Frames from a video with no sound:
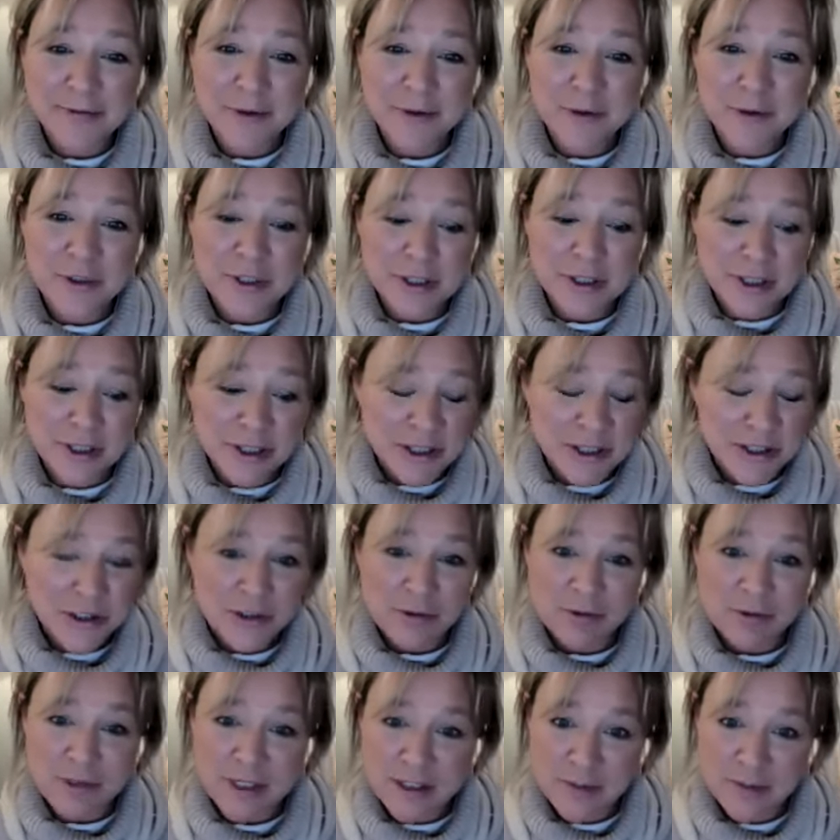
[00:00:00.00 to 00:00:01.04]
You're starting to
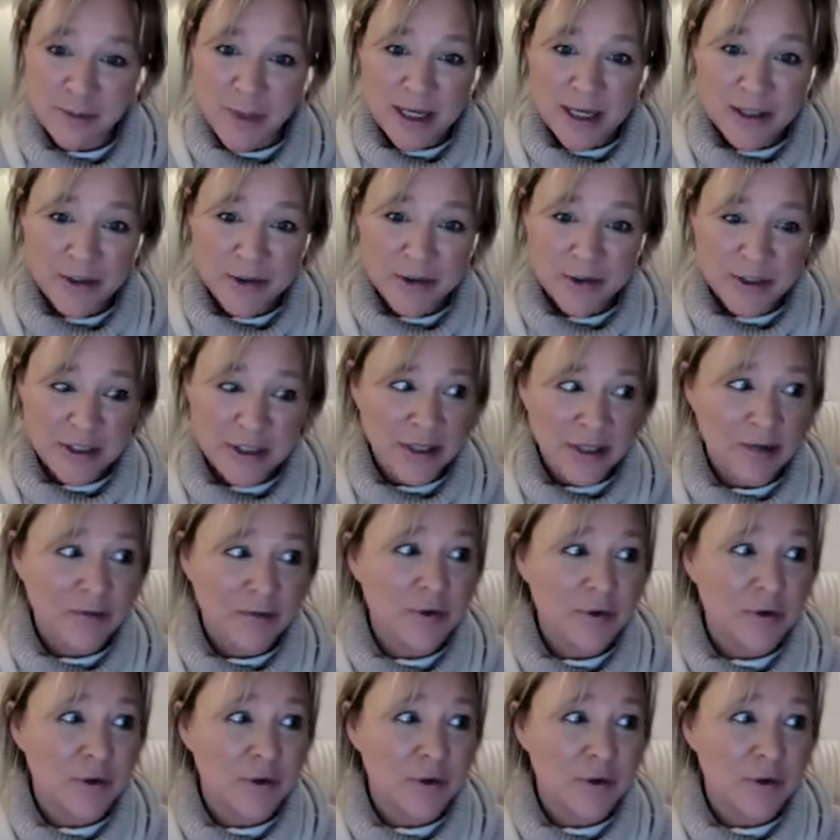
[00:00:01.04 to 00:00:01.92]
respect yourself.